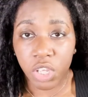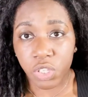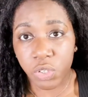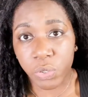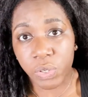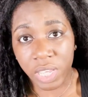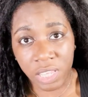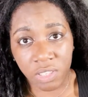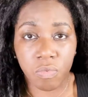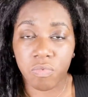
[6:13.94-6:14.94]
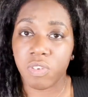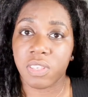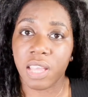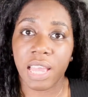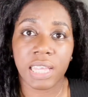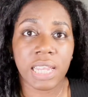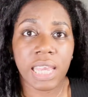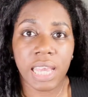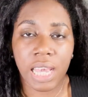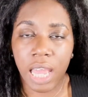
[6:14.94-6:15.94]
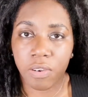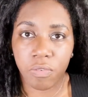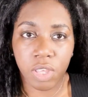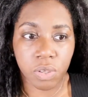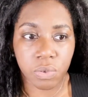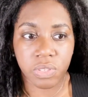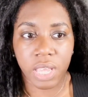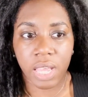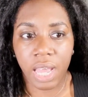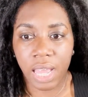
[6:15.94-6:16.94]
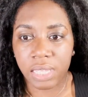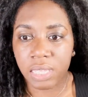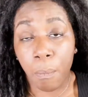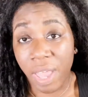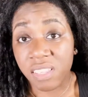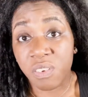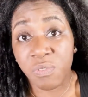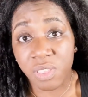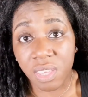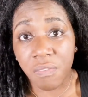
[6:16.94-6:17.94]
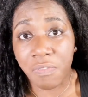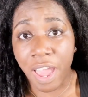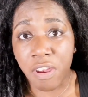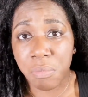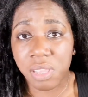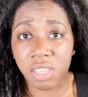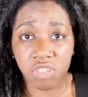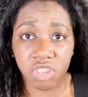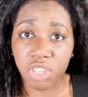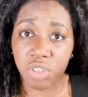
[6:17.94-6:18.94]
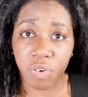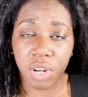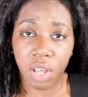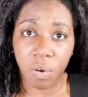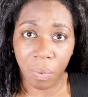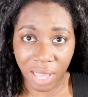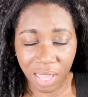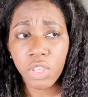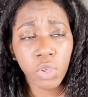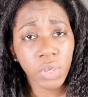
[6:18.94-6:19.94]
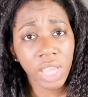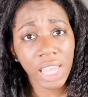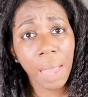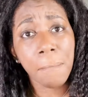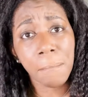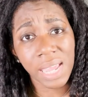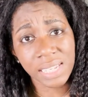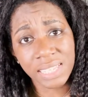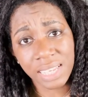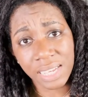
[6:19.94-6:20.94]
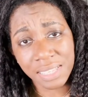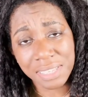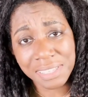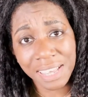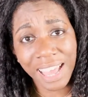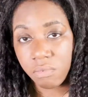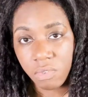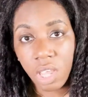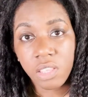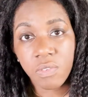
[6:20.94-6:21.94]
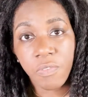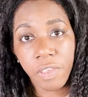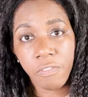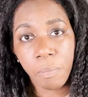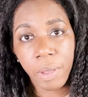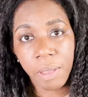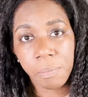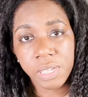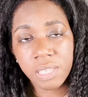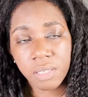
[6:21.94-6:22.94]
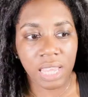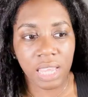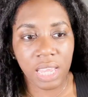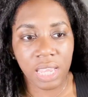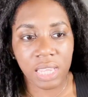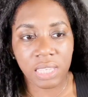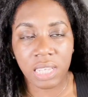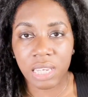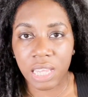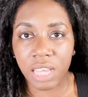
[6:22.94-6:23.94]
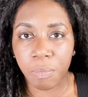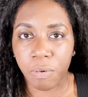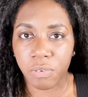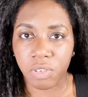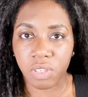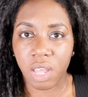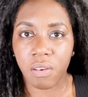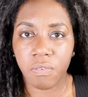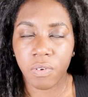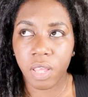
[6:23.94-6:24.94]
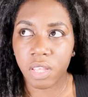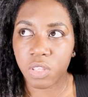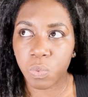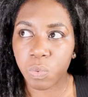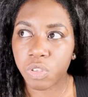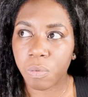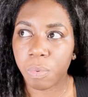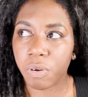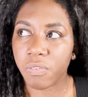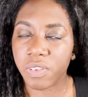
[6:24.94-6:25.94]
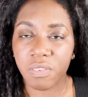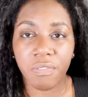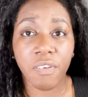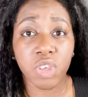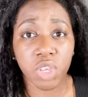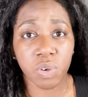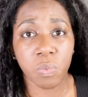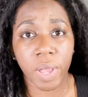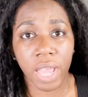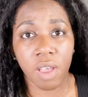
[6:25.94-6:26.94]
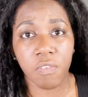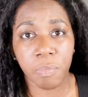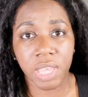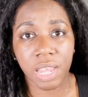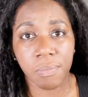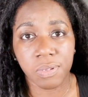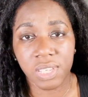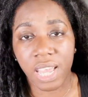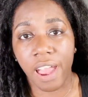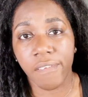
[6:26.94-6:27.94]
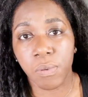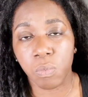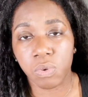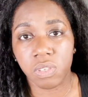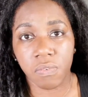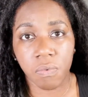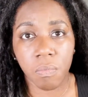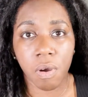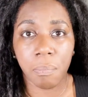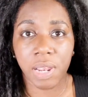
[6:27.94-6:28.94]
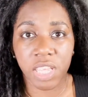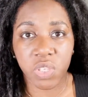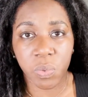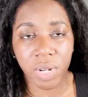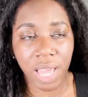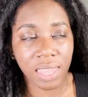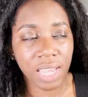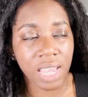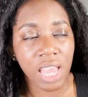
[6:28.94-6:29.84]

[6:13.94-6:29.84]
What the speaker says: Two is recycling and reusing and better for the environment than just throwing it away. You can get many sizes. It's fit for purpose. It is leak proof, so it's kind of it's waterproof. It's a very good way of being able to carry water from one place to another.